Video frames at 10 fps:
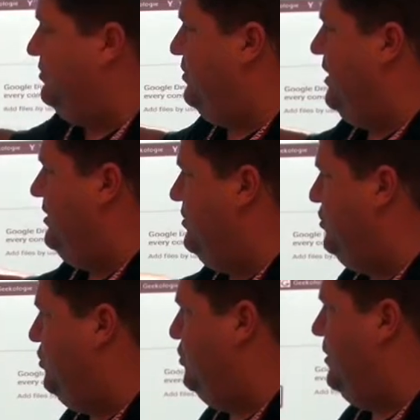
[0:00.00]
create
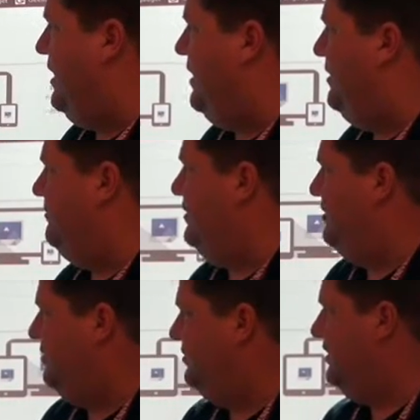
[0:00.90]
new
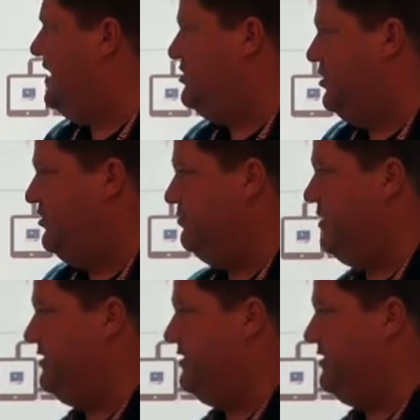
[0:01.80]
slideshows and